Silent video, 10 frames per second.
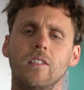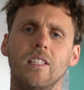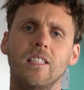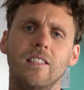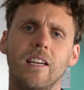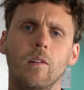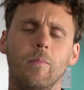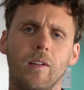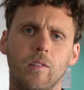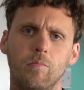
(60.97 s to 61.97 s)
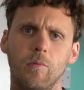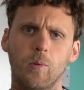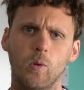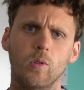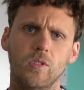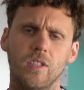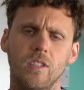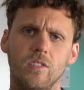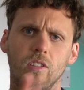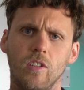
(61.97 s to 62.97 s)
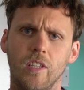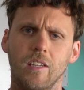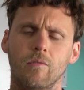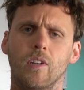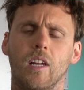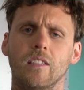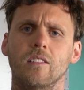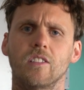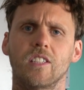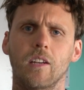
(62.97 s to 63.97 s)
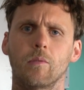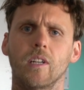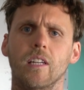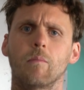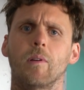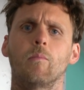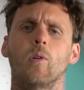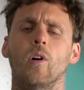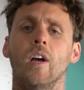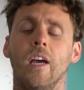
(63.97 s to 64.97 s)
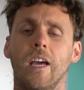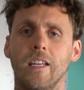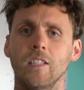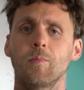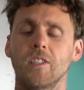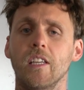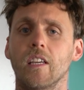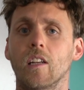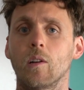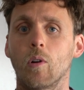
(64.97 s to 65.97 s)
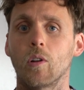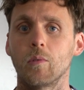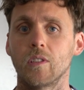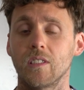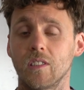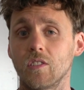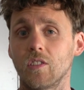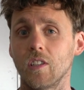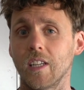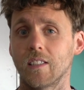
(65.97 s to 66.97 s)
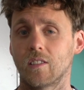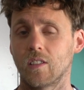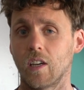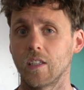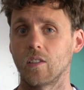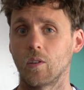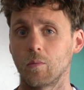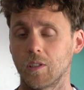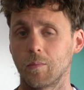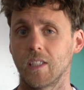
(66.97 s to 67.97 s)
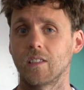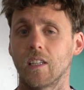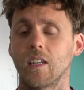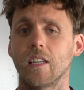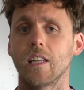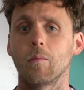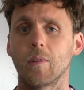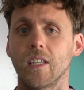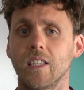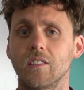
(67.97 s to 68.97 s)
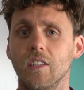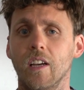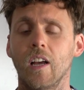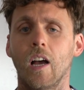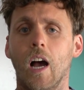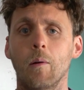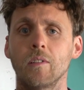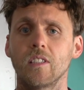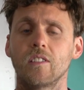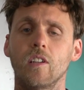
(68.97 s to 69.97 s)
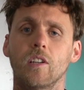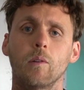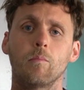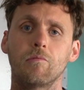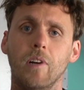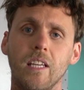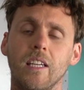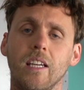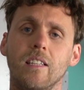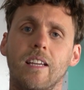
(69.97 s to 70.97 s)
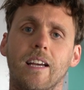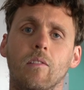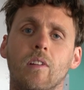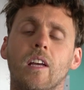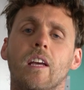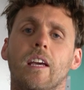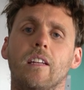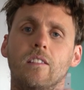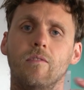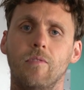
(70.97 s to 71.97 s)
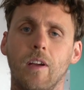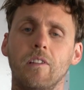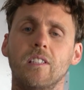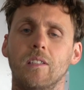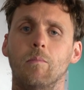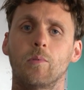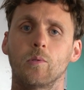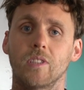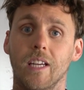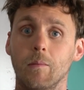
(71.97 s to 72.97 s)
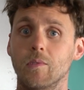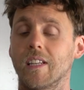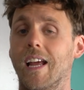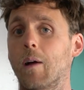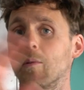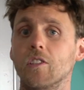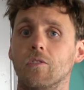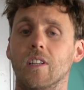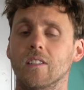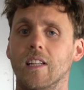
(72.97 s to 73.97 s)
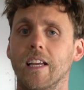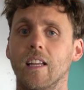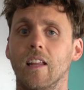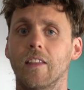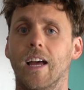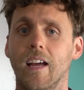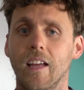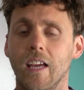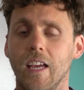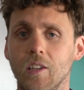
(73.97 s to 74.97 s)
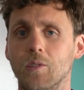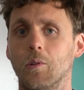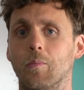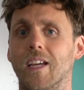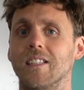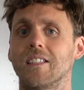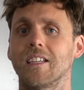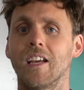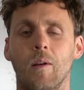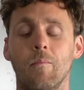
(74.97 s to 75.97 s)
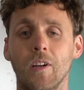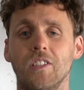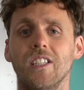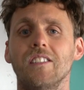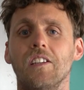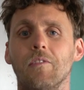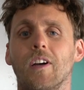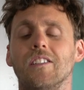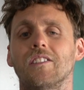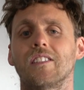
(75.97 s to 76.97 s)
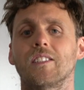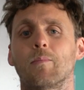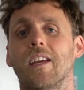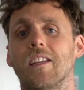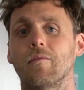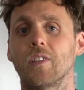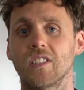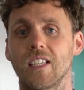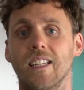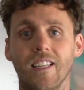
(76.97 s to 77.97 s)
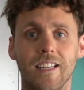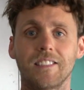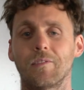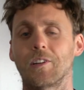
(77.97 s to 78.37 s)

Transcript: detail about the proportions and looking for light and shadow a little bit more. In this particular one, which is as good as side on, which makes it a little bit easier, I wanted to look at breaking it down into very simple shapes and how we translate that into a painting. Much easier if I just explain it visually. Let's have a